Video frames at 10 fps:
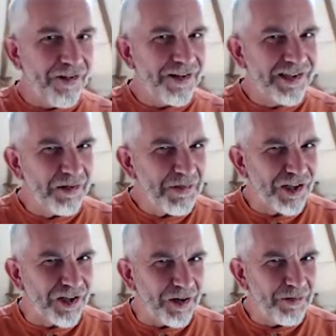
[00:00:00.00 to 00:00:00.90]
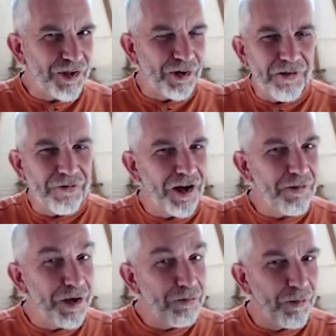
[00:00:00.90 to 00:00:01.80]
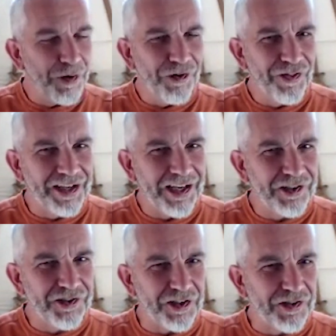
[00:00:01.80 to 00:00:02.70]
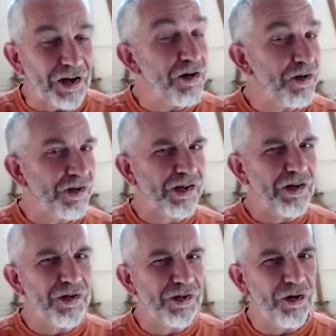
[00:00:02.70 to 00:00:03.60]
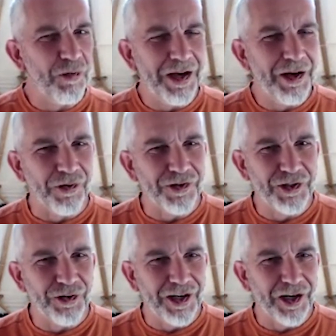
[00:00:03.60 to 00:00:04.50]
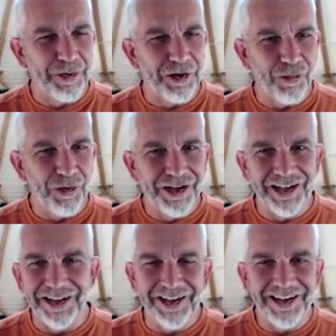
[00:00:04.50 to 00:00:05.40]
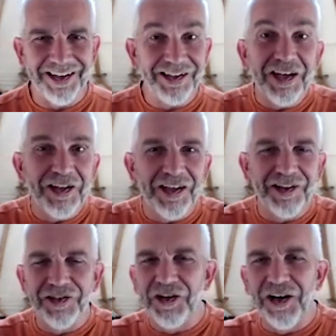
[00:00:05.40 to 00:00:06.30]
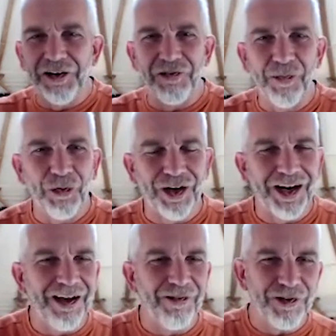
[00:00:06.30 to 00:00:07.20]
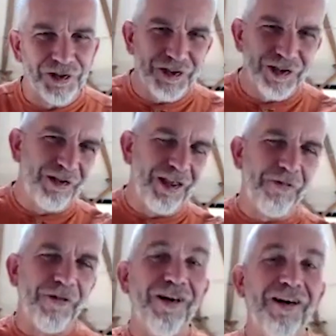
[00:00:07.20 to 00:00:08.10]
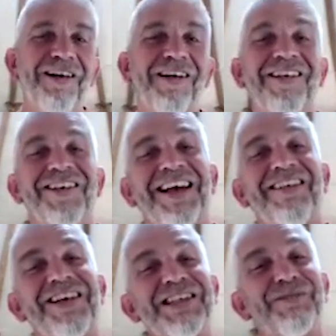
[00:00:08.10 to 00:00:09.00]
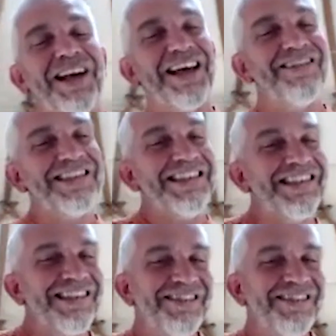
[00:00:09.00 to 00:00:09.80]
Sometimes you'll invite people beyond the kitchen. So you may want to do a little bit of work in the dining room or the lounge. And so therefore, look how nice my lounge is.